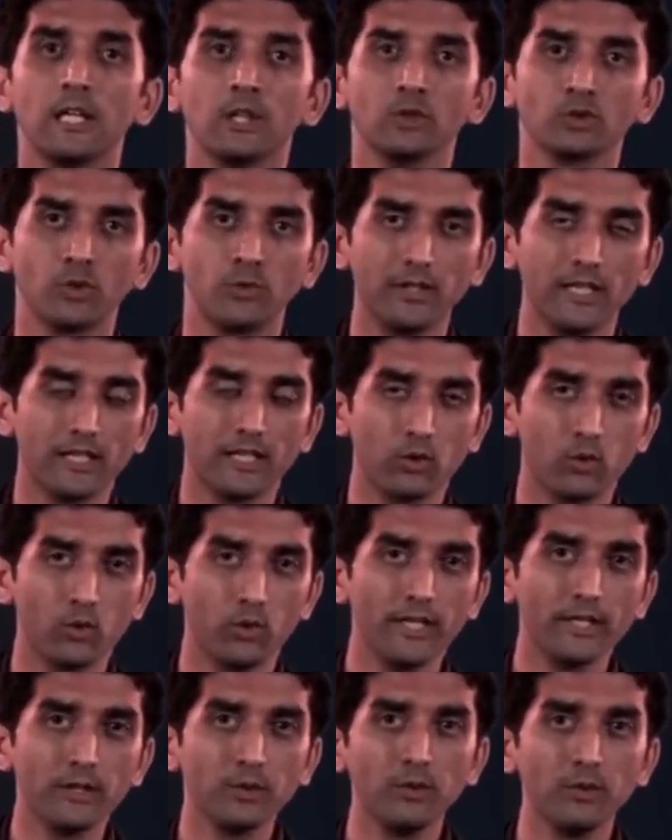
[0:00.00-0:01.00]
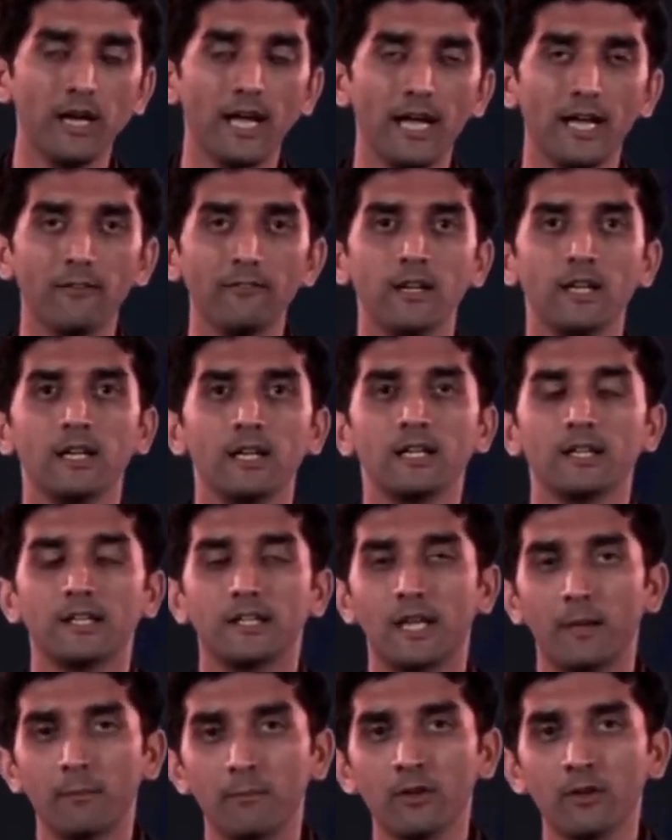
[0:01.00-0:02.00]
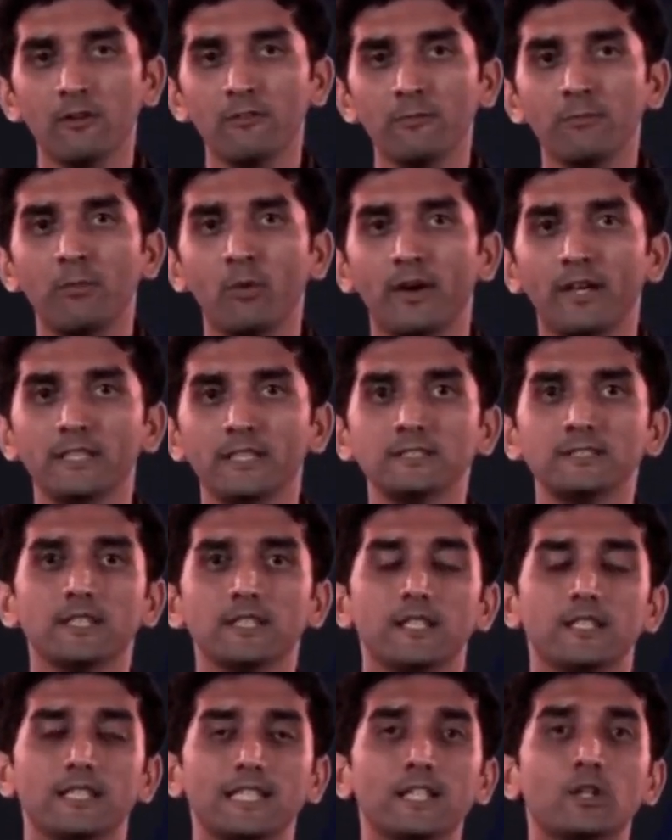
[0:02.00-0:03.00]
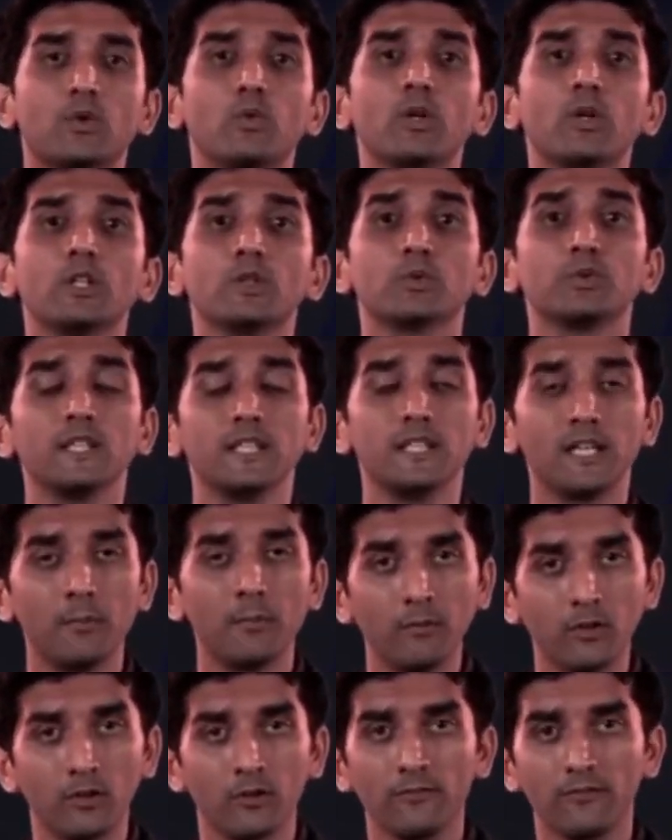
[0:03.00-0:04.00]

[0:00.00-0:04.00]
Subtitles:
So we are going to have number of points equal to the number